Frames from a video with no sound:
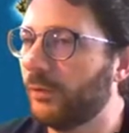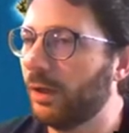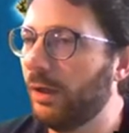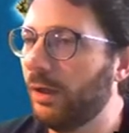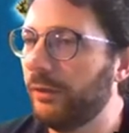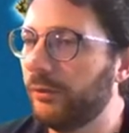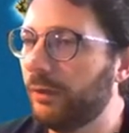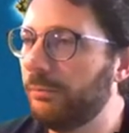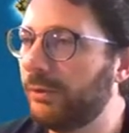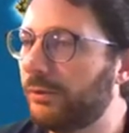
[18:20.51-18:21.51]
All right, so
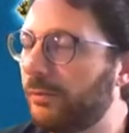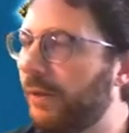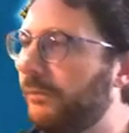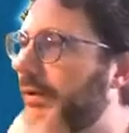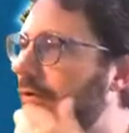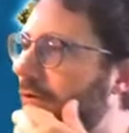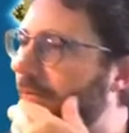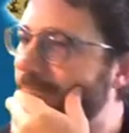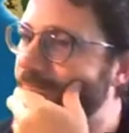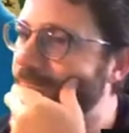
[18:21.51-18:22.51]
I built some crayfish,
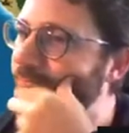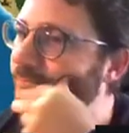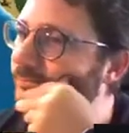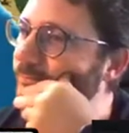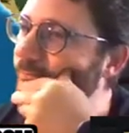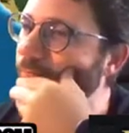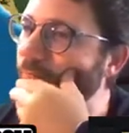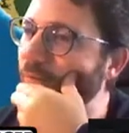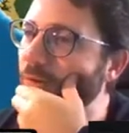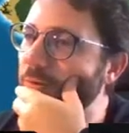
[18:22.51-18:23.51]

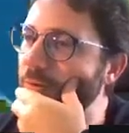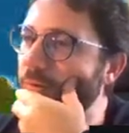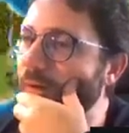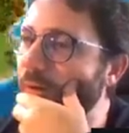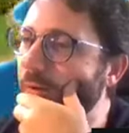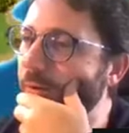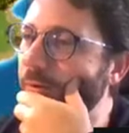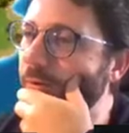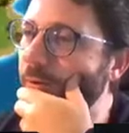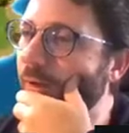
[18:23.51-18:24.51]
which is what I wanted to
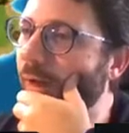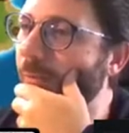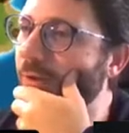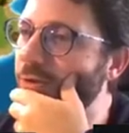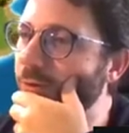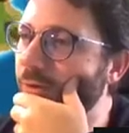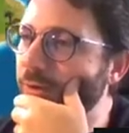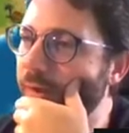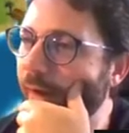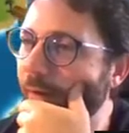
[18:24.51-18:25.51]
do. Now I'm going to shoot
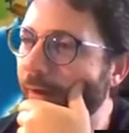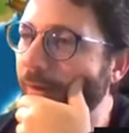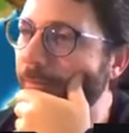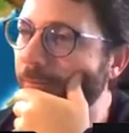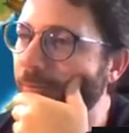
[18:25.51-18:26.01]
this guy, right?